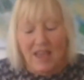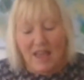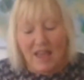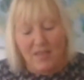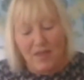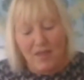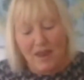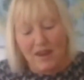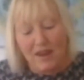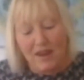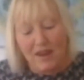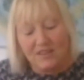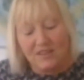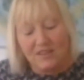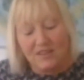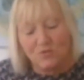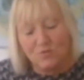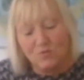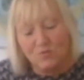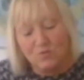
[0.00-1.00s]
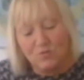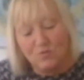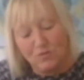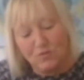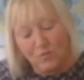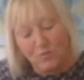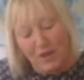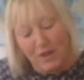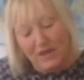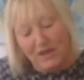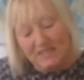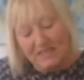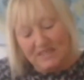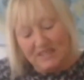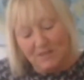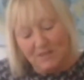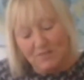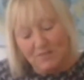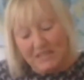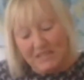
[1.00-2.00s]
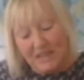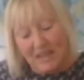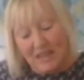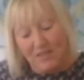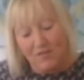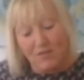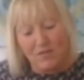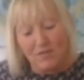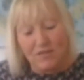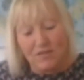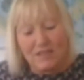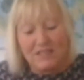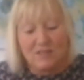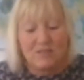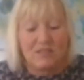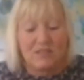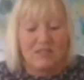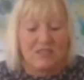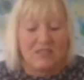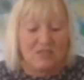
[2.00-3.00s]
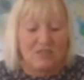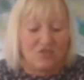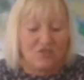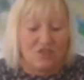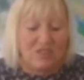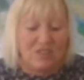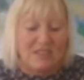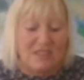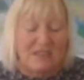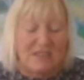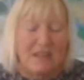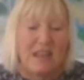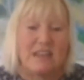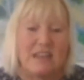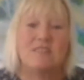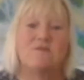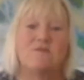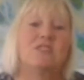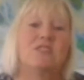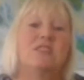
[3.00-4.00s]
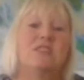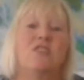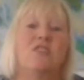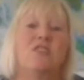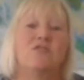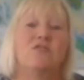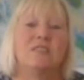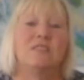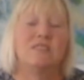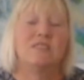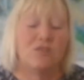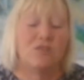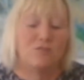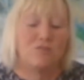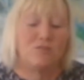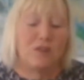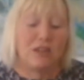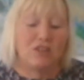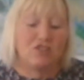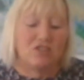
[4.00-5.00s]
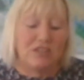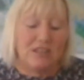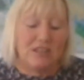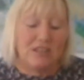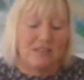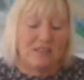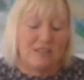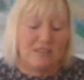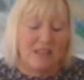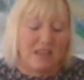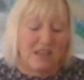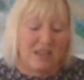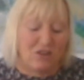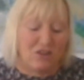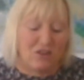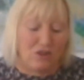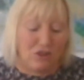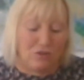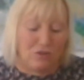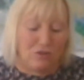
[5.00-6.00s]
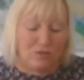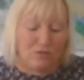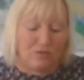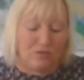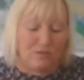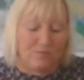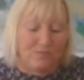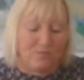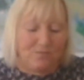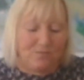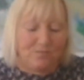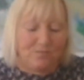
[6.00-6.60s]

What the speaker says: and then it's all mixed up together. And this is just an activity on its own, actually, that they can use.